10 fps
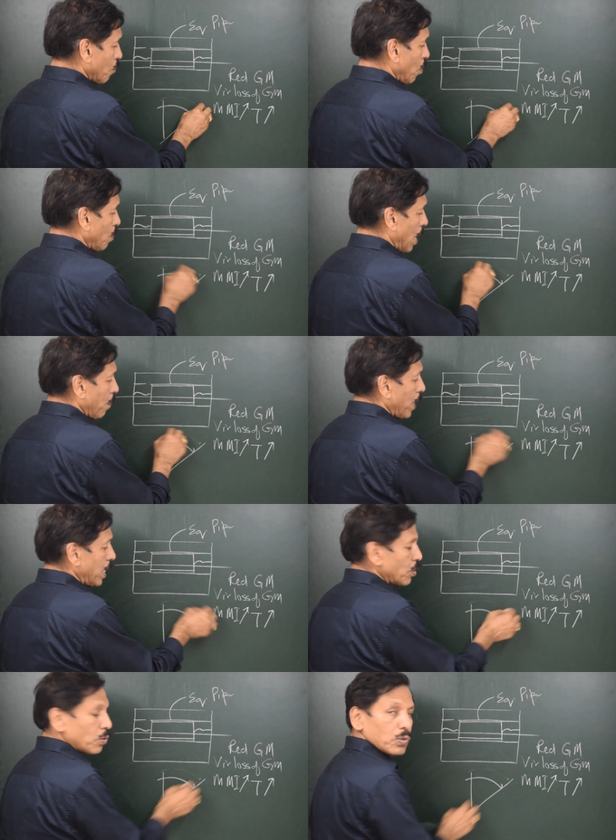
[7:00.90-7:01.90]
from
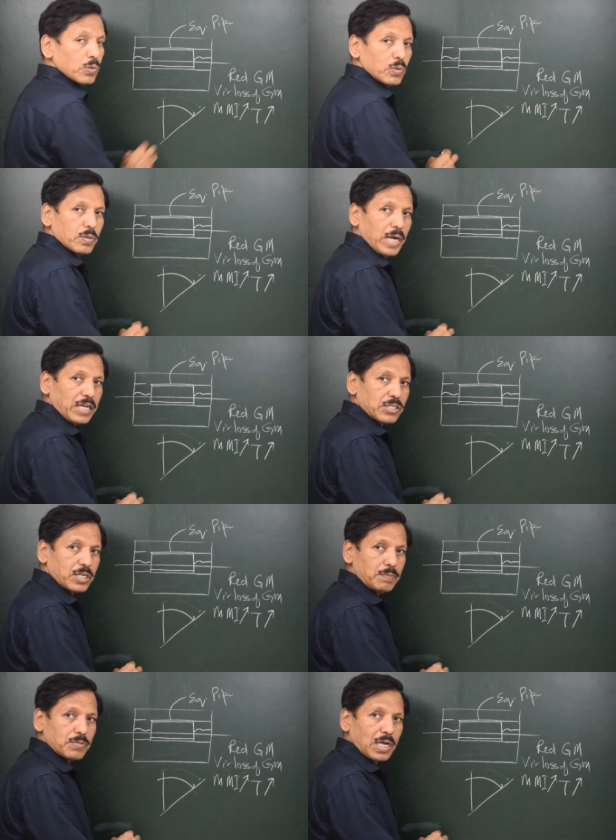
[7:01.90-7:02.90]
upright to
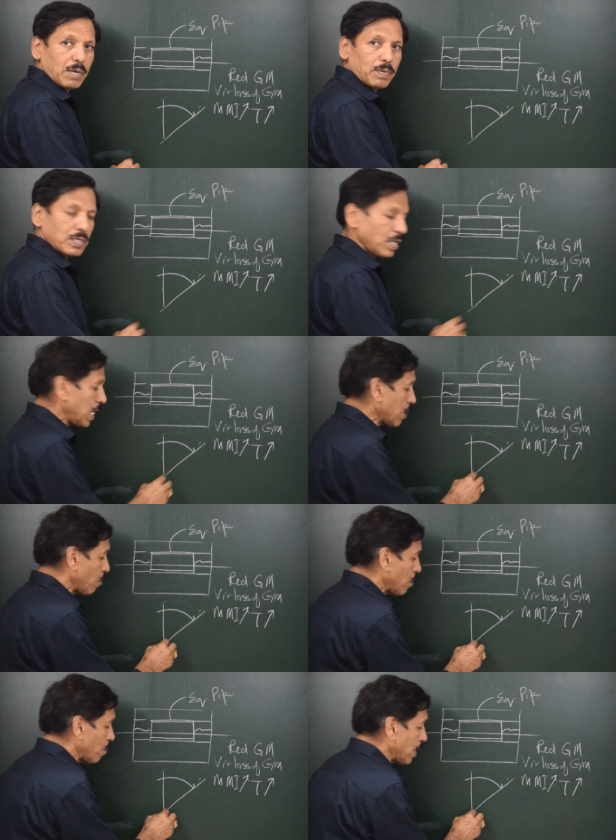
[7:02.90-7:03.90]
extreme starboard, the
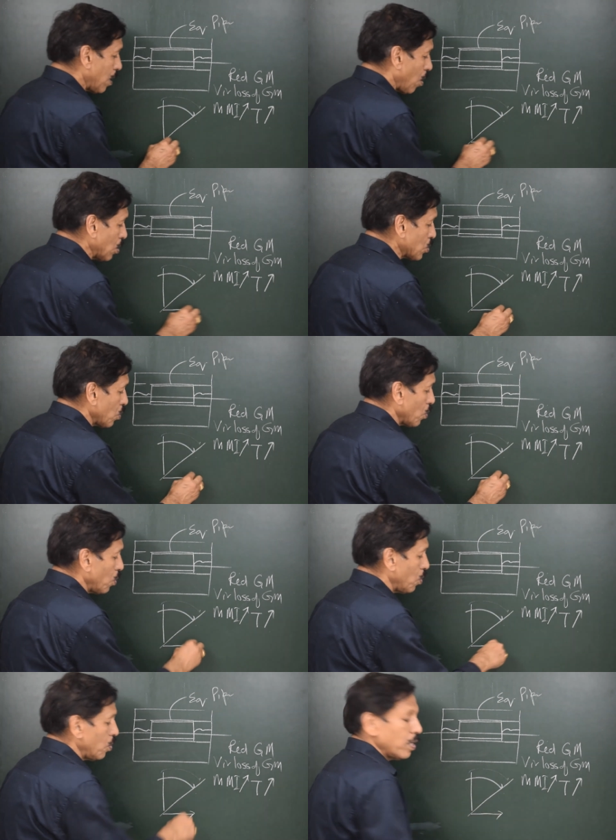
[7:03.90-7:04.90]
liquid will also
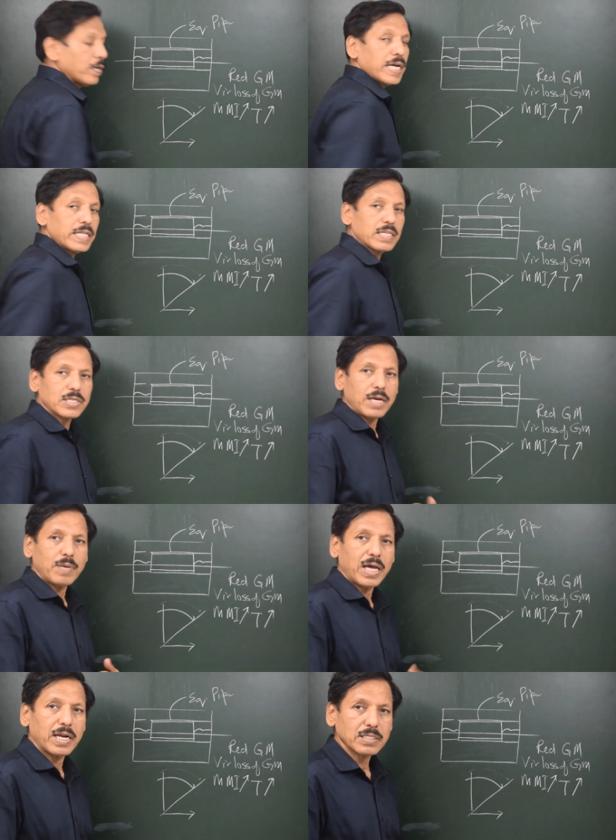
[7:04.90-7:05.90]
go in the same
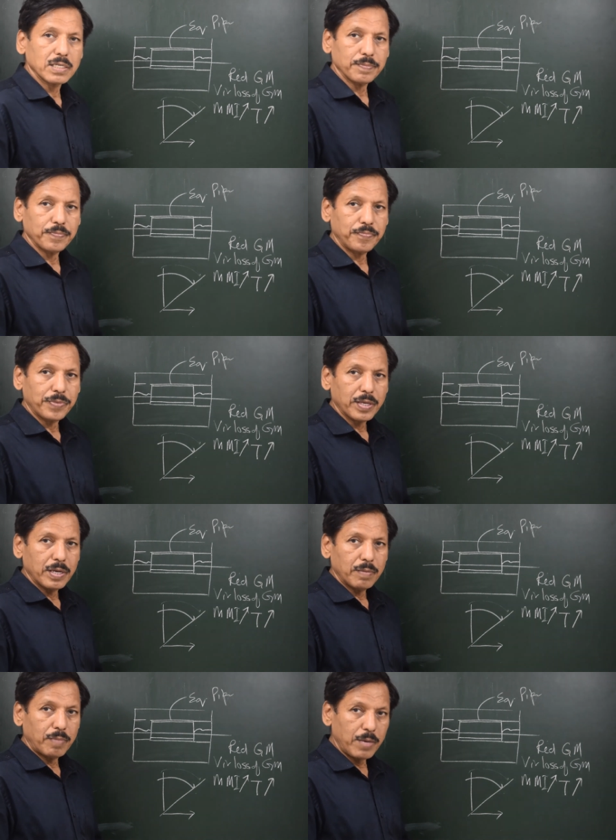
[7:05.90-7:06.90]
direction.
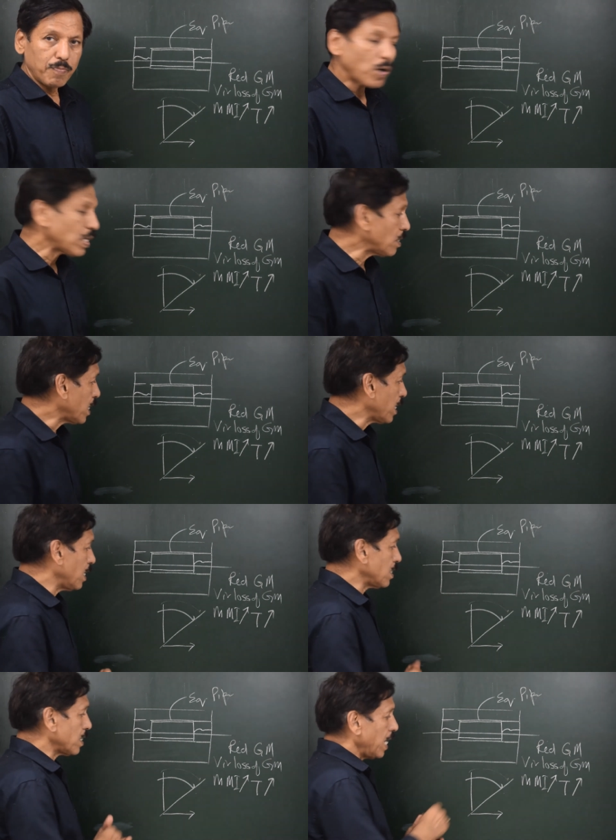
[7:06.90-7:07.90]
But important thing
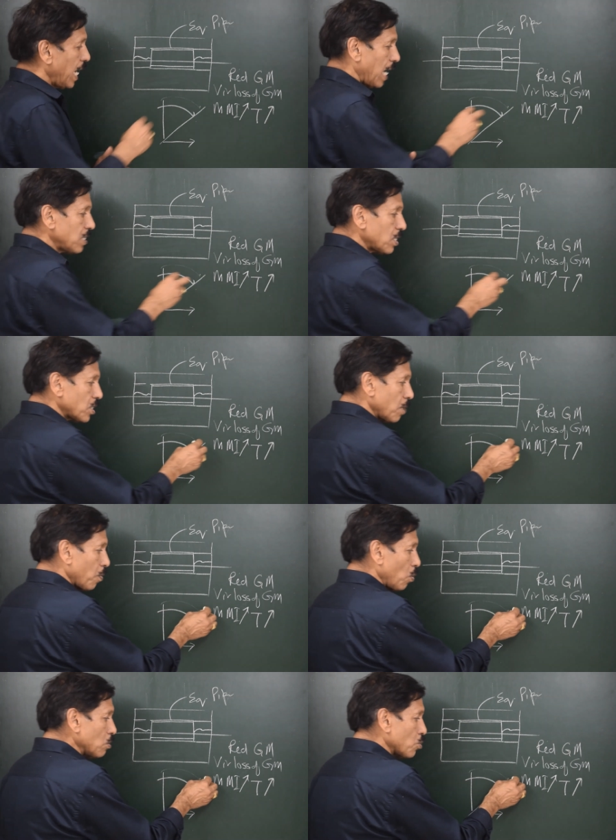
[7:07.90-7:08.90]
is, as the ship
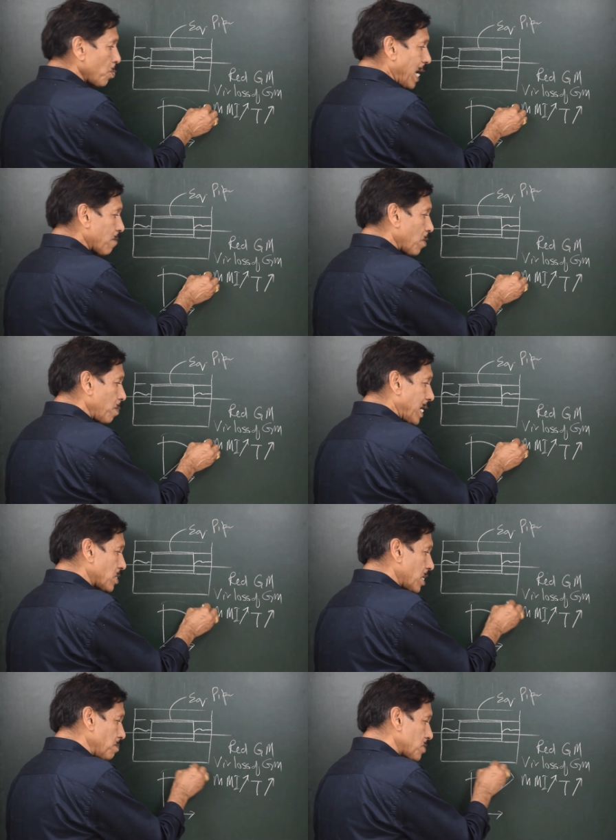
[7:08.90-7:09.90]
rolls back from
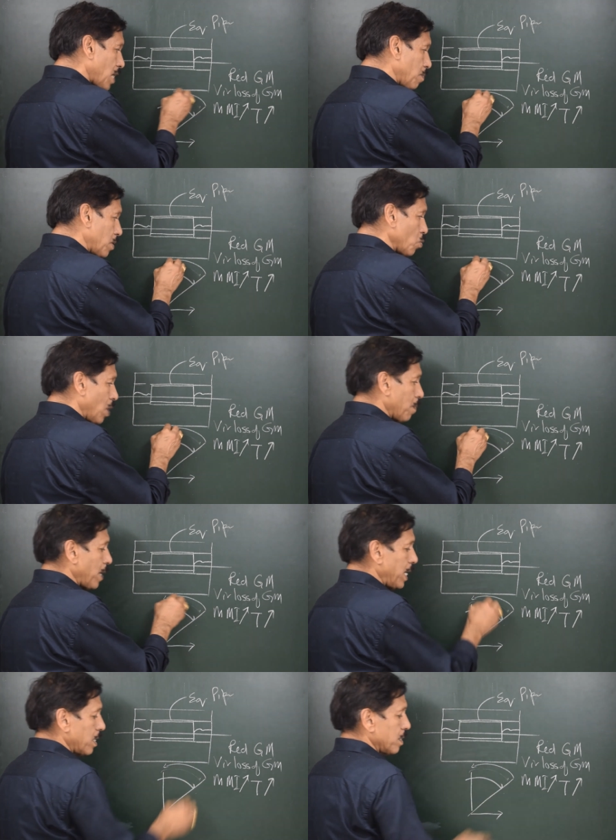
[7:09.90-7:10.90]
extreme starboard to
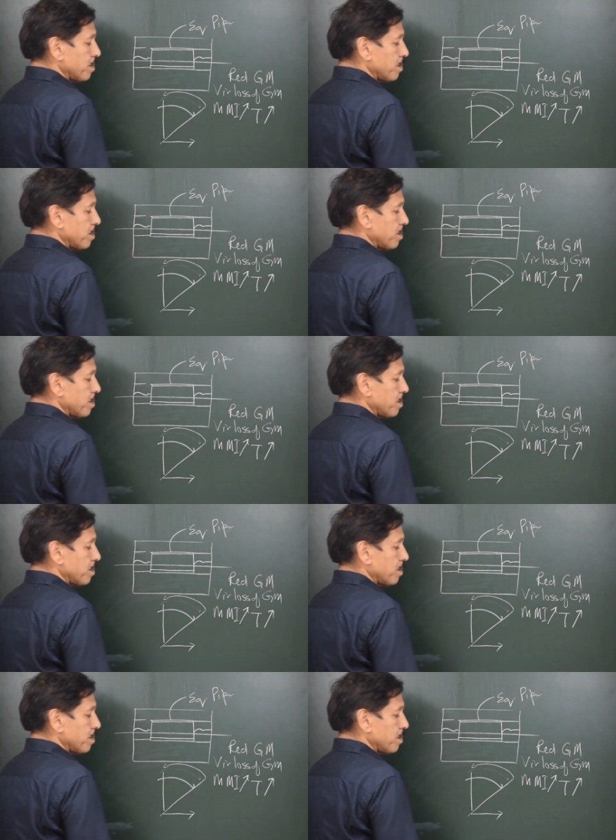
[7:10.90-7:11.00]
upright,